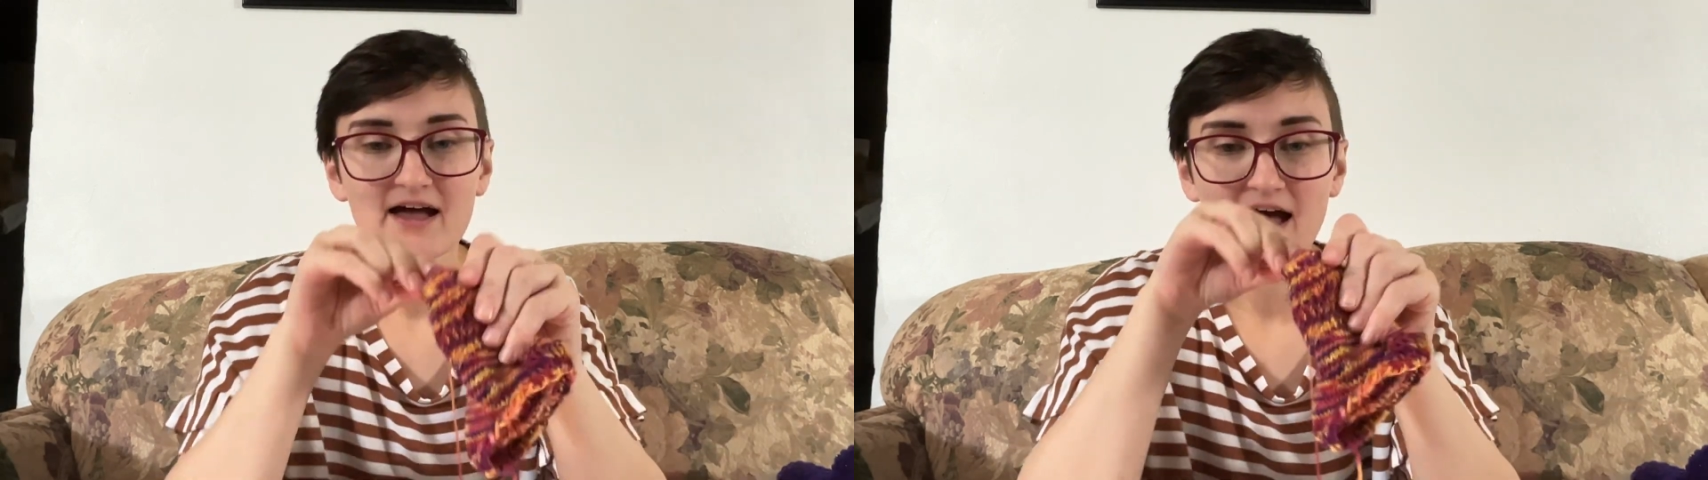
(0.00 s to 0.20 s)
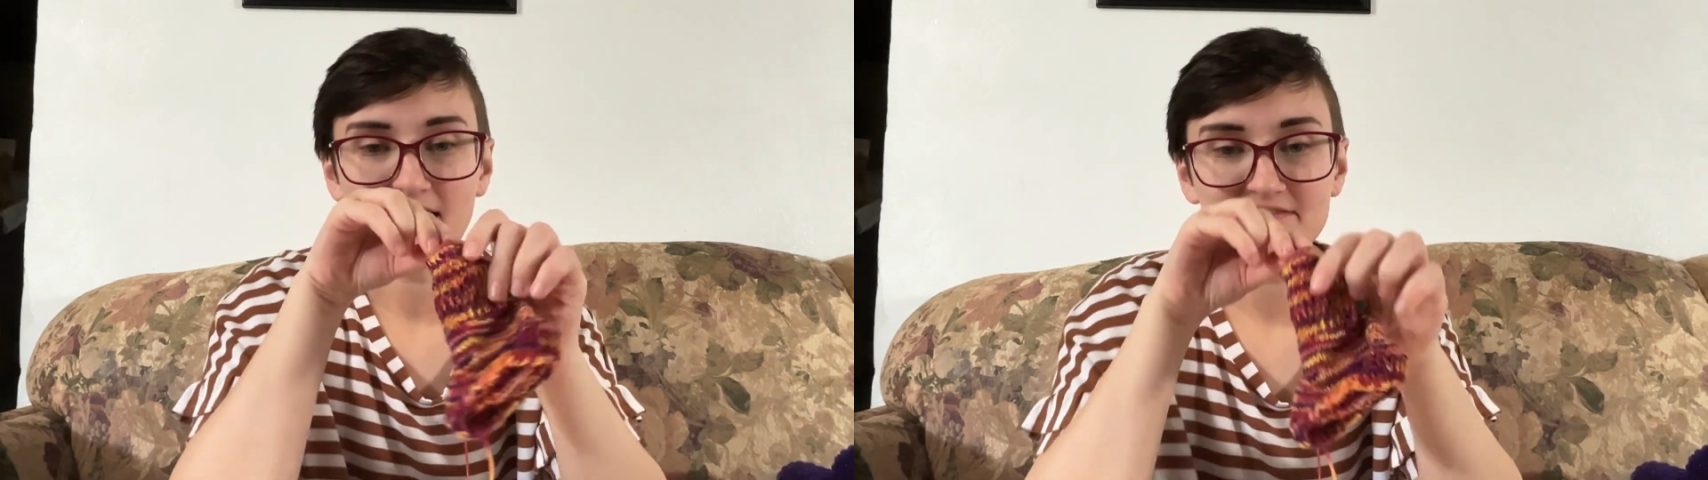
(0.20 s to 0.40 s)

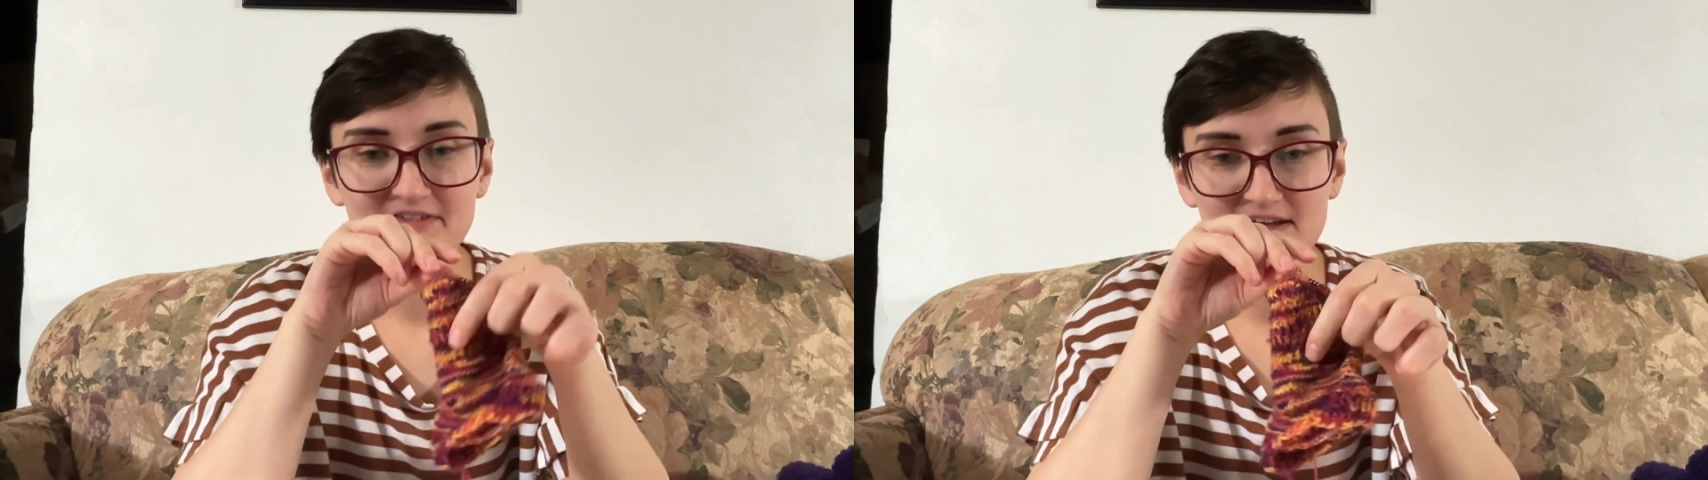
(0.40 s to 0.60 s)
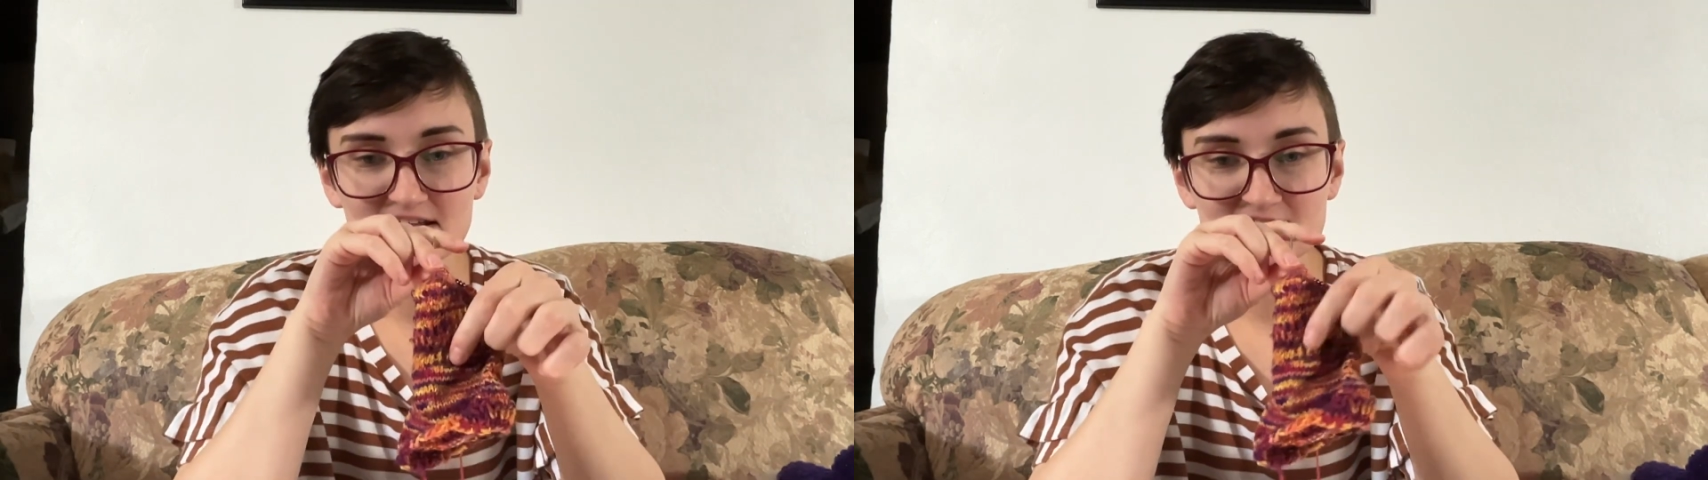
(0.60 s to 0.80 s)
I
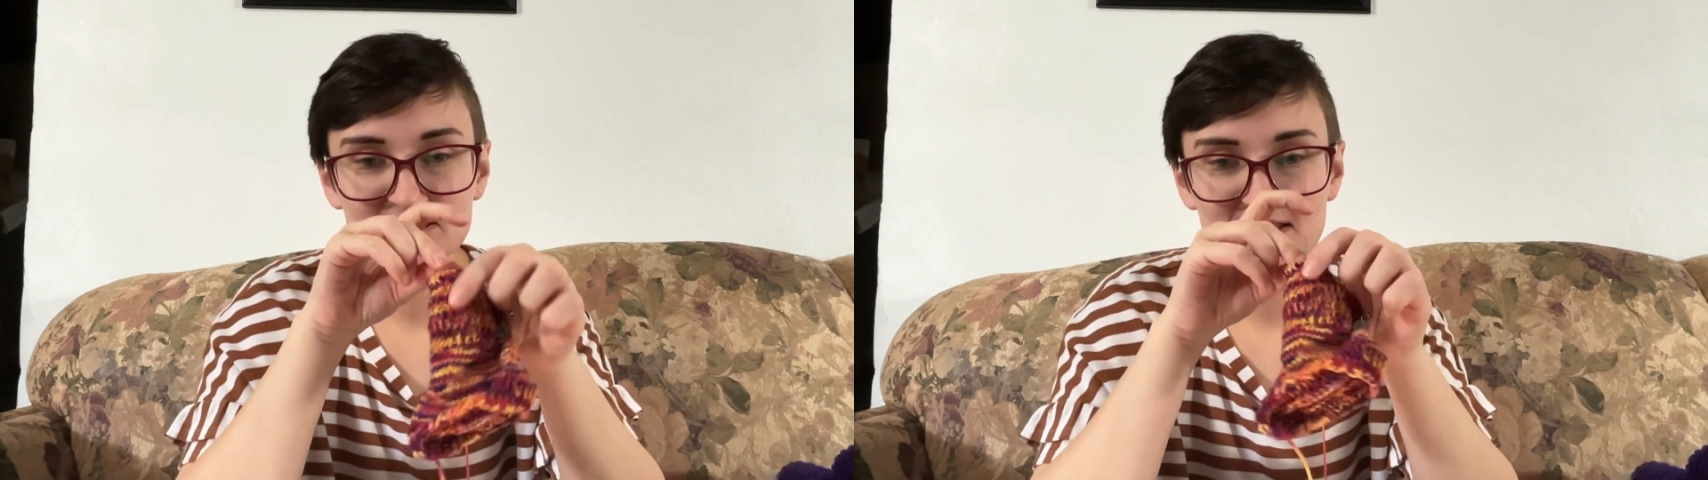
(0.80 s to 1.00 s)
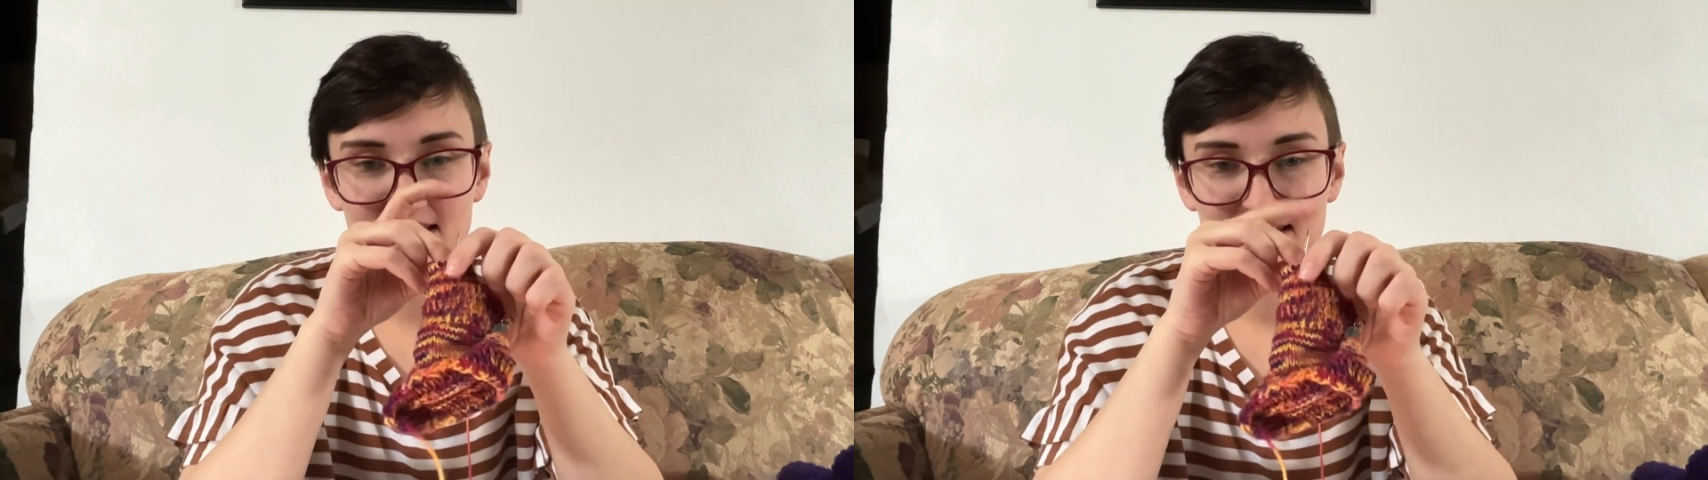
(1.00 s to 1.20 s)

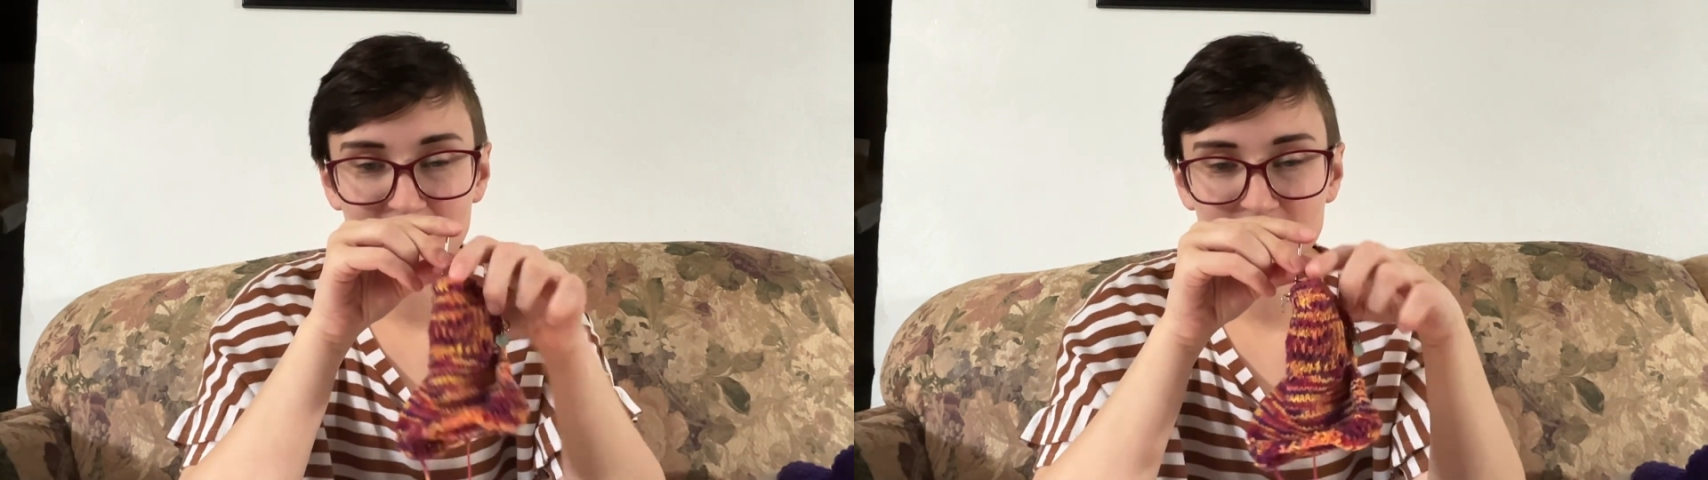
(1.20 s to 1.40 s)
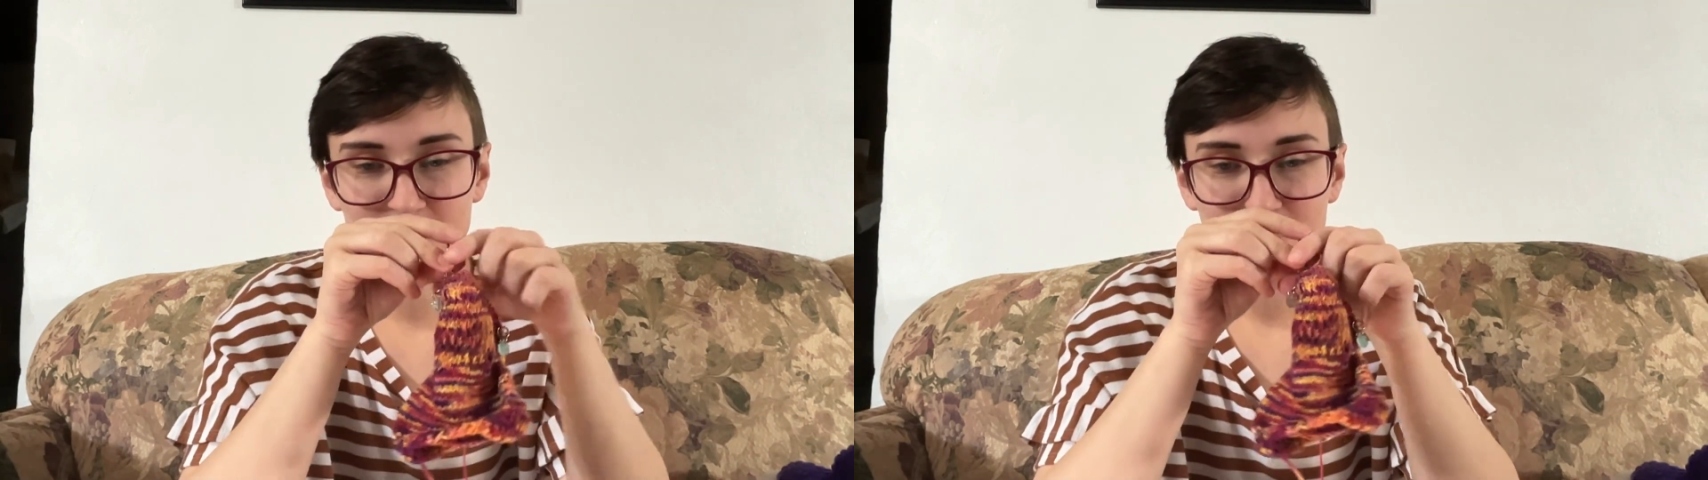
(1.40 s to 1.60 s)
finished the
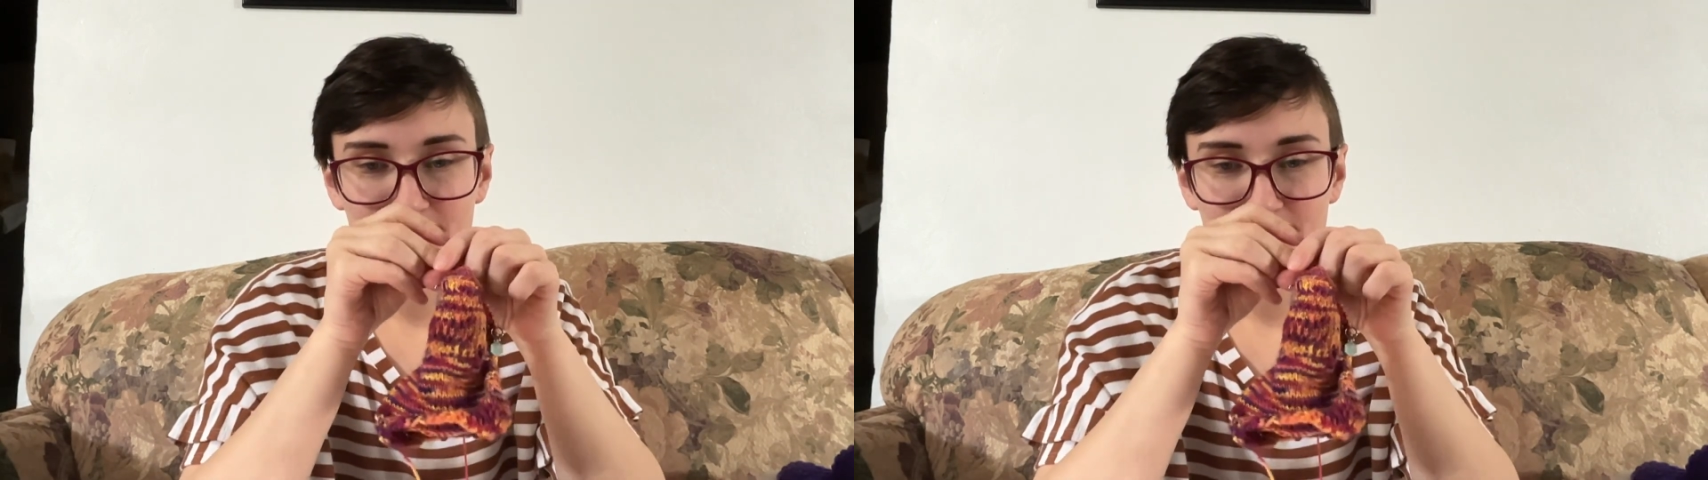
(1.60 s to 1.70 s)
heel.